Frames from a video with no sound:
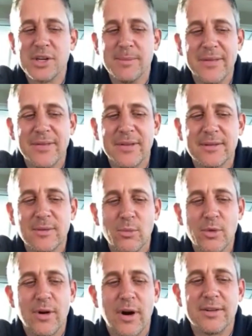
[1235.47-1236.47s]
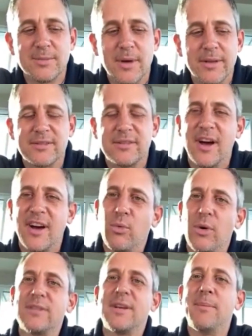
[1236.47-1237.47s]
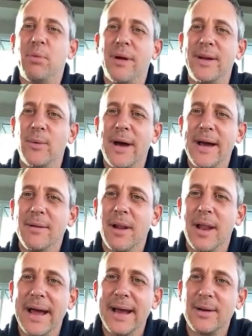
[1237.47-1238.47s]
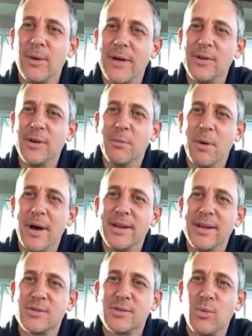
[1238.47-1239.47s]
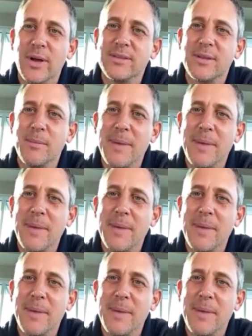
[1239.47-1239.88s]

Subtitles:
about this, and we'll move on to some other stuff. What's that plane ride like after your buddy just wins the